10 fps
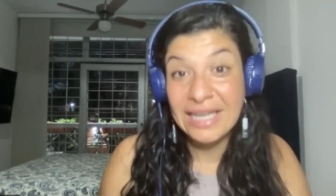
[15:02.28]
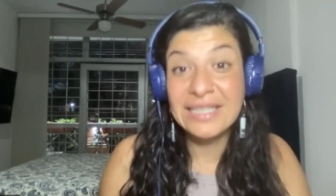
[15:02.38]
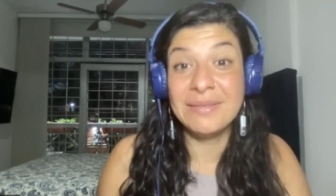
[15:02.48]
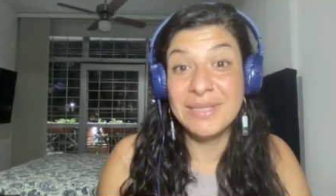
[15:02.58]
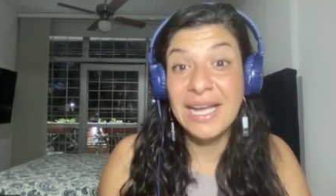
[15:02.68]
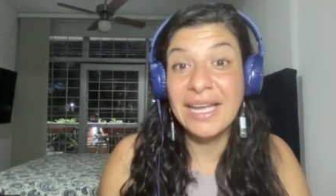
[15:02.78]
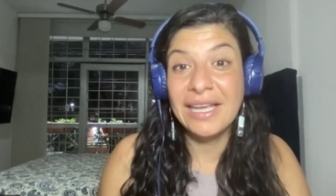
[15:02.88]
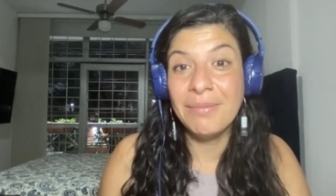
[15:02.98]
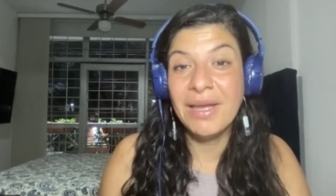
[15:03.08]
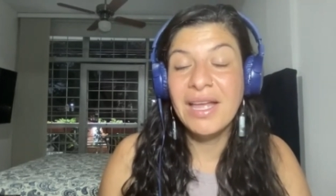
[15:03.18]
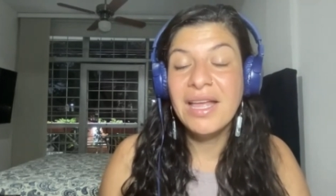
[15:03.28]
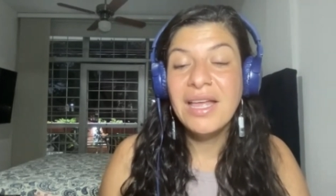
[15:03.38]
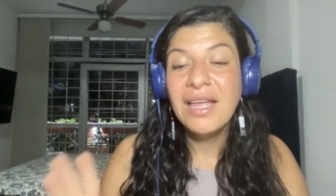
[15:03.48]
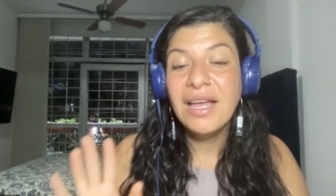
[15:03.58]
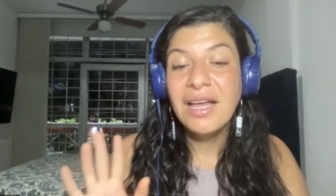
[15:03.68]
some time.
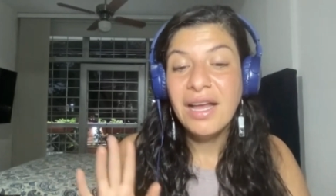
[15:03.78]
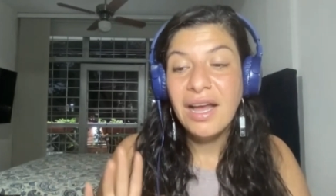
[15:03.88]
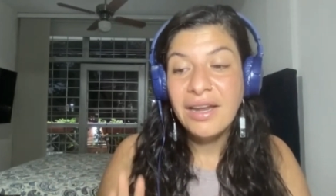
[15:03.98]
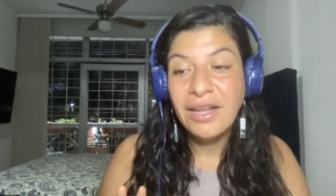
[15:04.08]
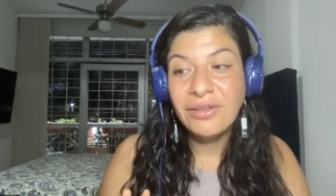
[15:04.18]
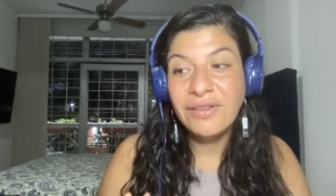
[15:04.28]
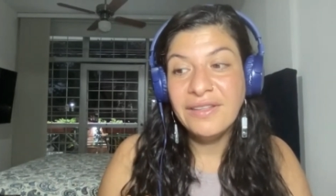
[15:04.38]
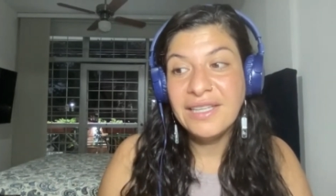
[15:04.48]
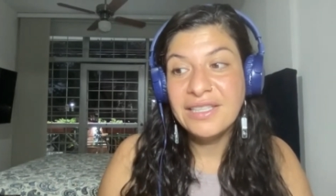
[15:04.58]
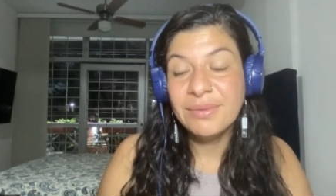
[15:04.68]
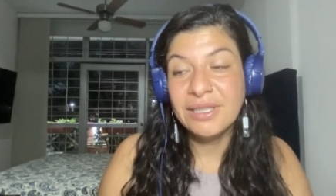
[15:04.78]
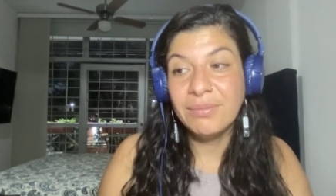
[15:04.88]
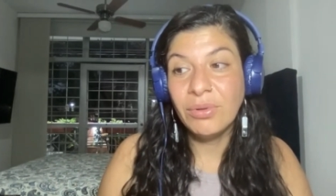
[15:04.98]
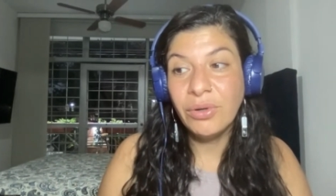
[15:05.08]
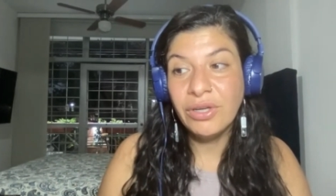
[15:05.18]
Another thing that's really
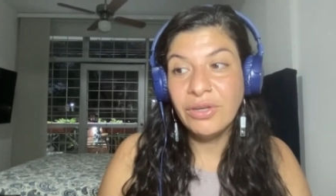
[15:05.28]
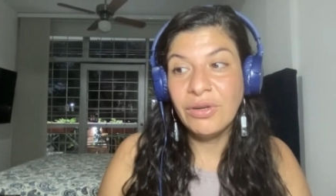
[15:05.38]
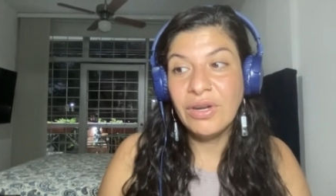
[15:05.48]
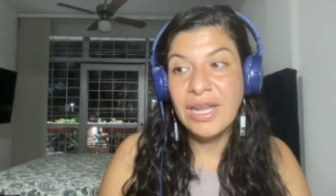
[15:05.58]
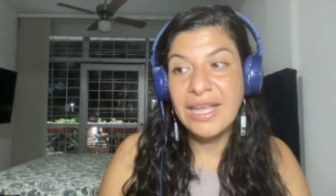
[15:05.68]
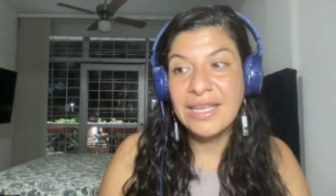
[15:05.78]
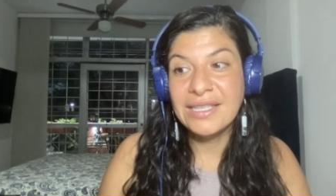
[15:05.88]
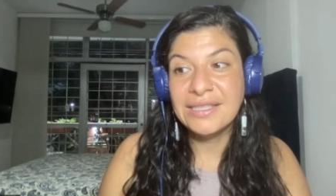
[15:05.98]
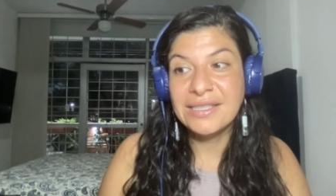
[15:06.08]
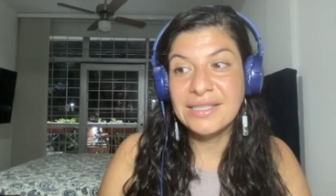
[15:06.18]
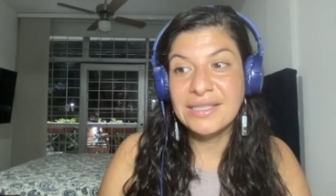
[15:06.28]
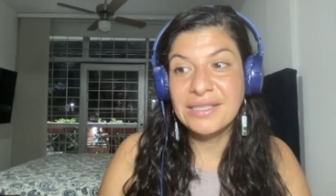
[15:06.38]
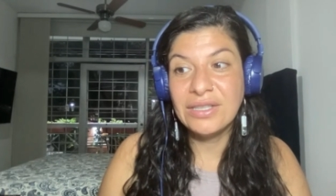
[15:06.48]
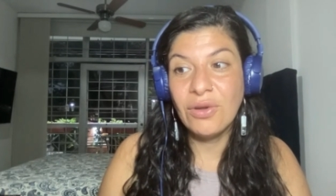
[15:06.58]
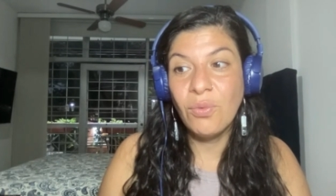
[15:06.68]
important is
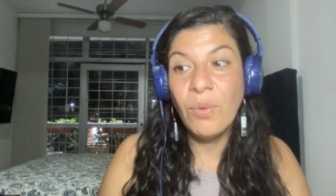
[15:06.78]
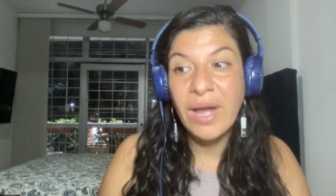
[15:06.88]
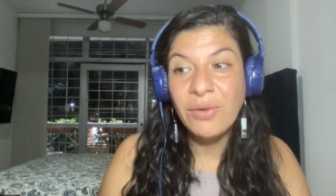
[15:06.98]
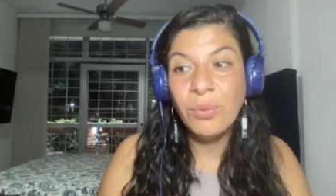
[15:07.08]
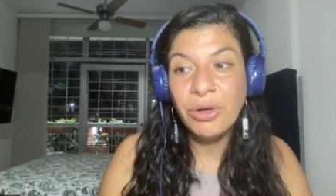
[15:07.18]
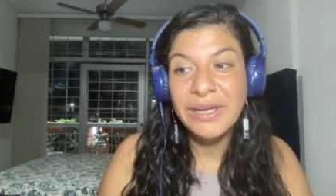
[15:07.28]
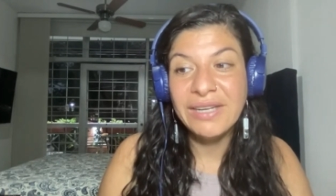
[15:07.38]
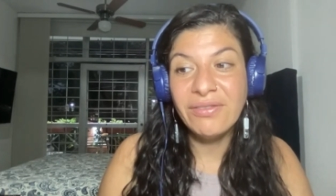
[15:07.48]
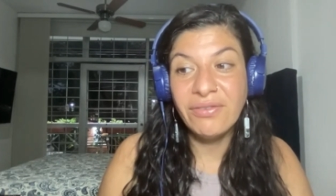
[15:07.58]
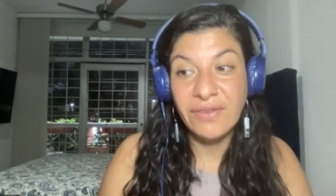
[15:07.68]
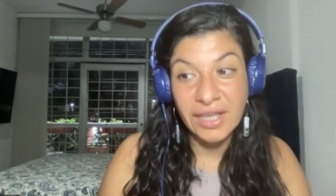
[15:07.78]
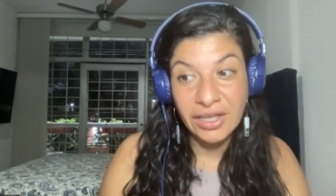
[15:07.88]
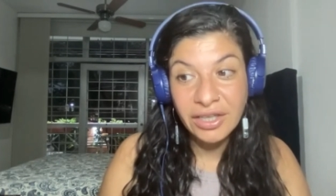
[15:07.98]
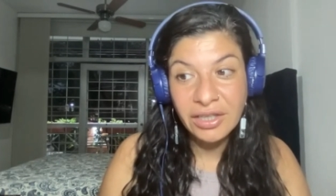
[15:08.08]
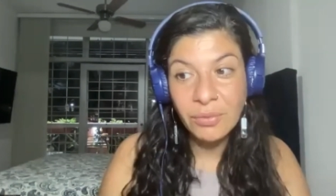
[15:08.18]
when we're in
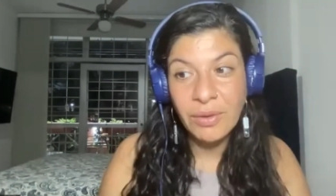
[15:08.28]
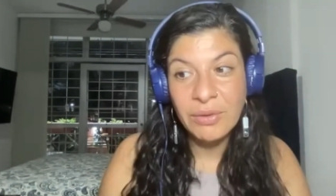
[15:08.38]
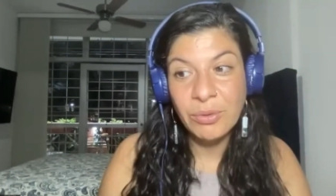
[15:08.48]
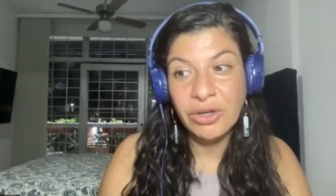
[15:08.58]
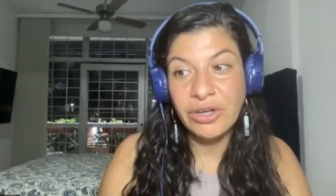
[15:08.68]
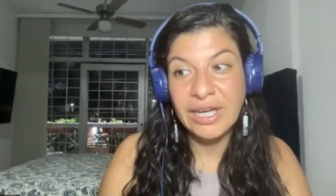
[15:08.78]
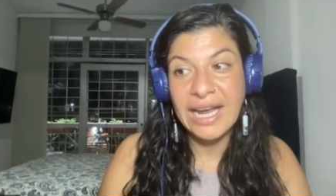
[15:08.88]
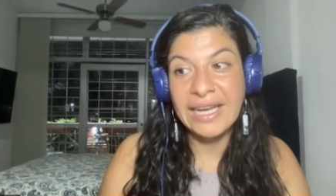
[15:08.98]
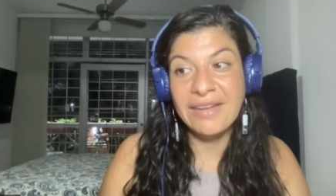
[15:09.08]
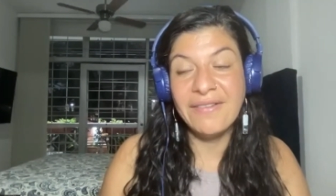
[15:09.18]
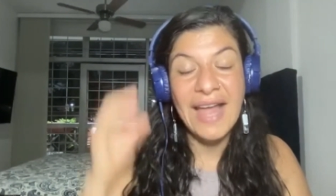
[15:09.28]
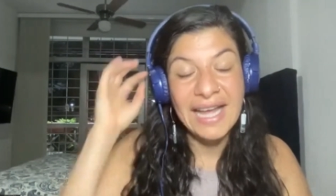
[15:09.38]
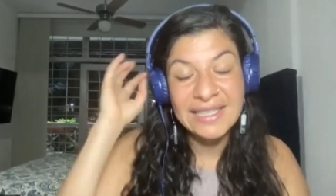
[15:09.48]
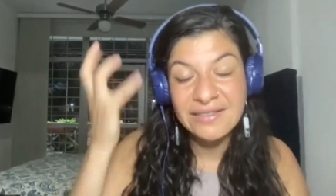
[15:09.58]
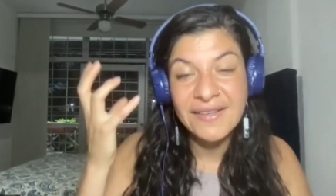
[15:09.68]
fear, when we're kind of
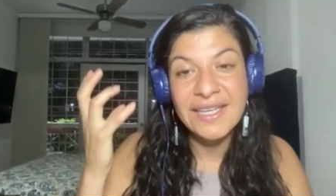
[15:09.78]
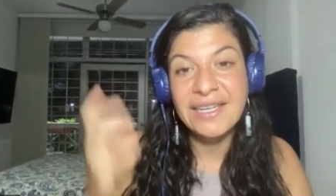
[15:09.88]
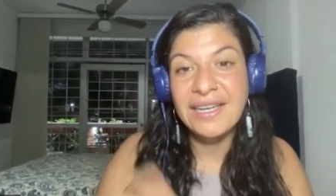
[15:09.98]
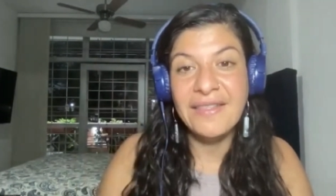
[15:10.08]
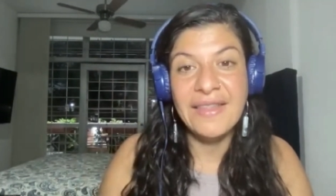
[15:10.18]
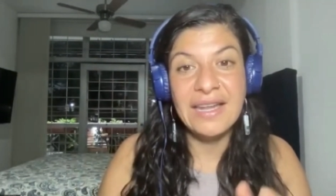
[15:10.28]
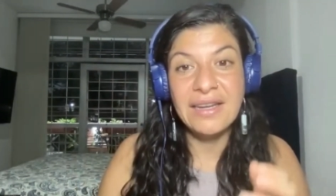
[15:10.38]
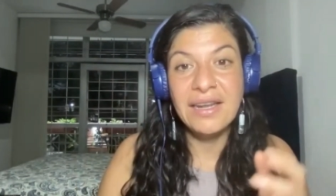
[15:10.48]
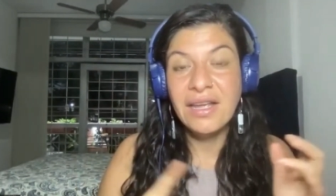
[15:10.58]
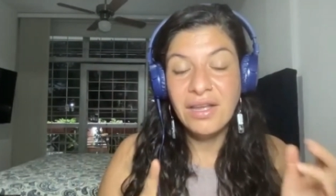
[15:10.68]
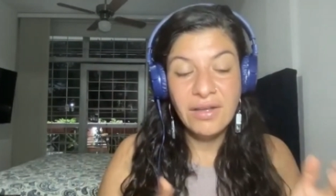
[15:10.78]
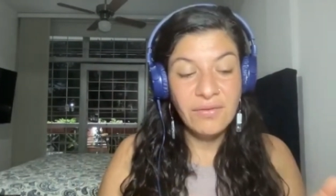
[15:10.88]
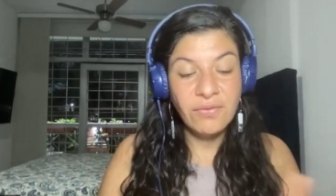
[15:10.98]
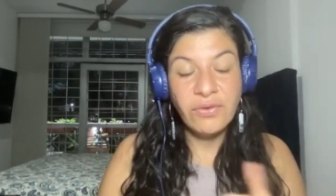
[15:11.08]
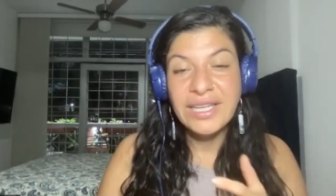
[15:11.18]
activated and that
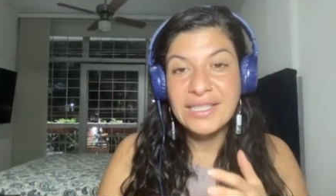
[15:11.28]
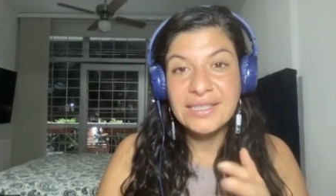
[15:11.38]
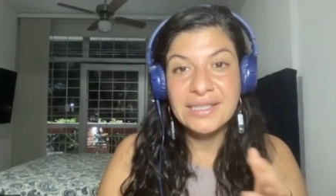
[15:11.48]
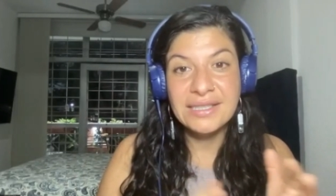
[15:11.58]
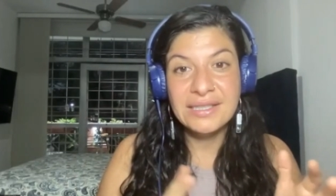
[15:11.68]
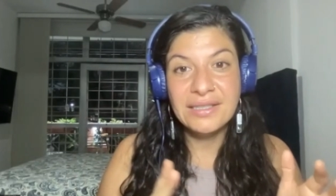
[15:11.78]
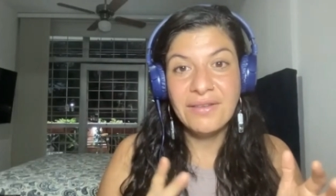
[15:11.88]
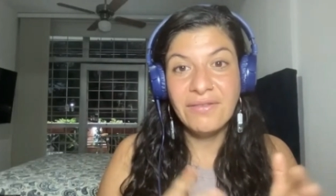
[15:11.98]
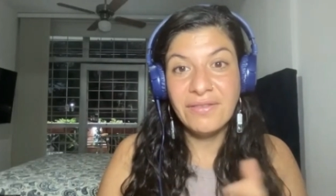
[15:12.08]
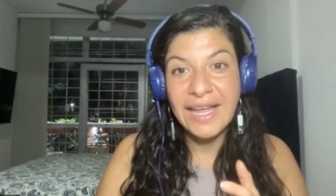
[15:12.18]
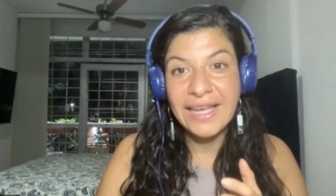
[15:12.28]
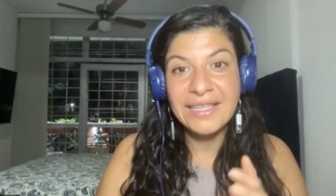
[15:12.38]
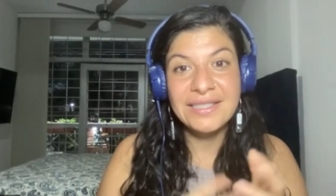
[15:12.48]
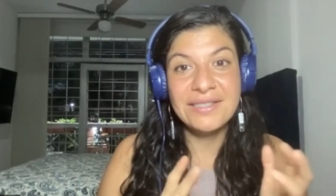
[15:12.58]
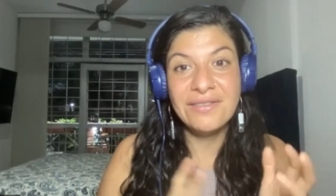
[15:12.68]
freeze,
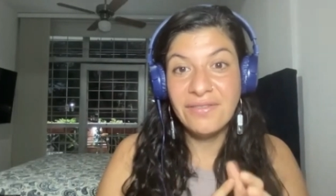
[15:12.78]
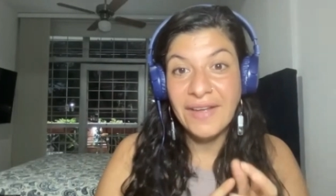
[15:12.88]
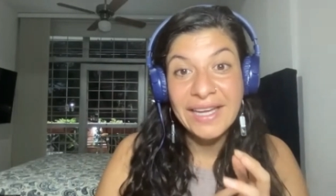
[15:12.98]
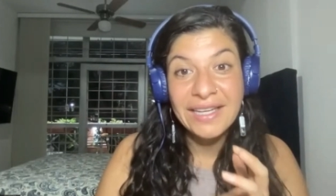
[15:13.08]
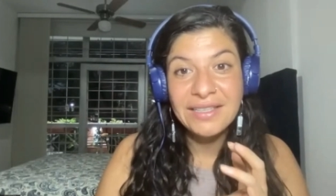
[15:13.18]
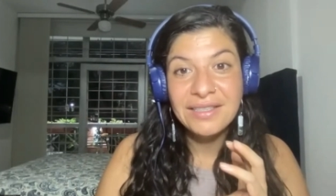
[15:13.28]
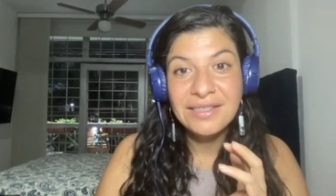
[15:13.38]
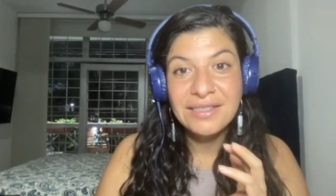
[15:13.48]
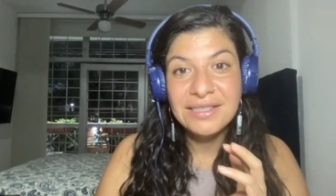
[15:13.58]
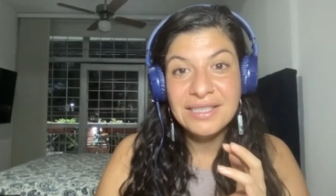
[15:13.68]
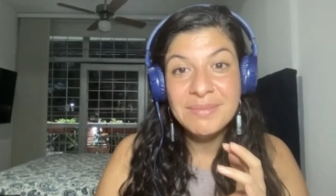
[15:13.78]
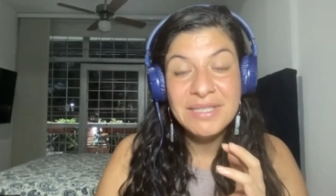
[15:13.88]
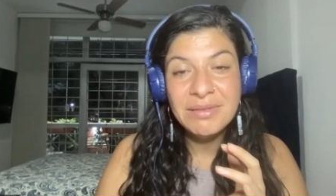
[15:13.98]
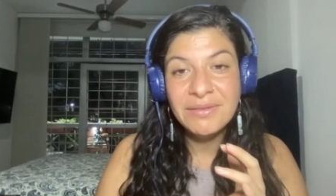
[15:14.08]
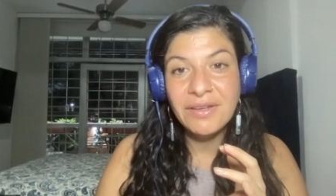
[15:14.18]
flight, fight
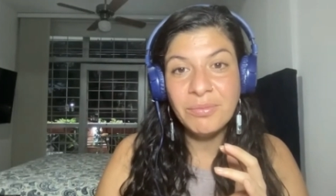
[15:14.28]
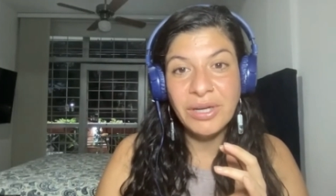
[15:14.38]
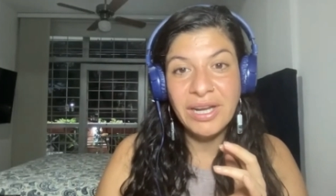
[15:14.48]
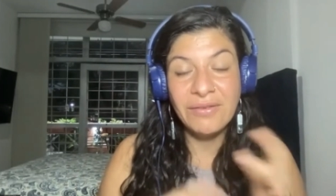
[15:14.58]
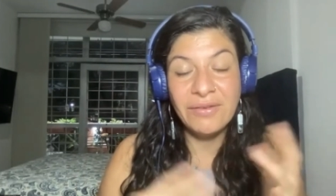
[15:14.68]
symptom of our brain,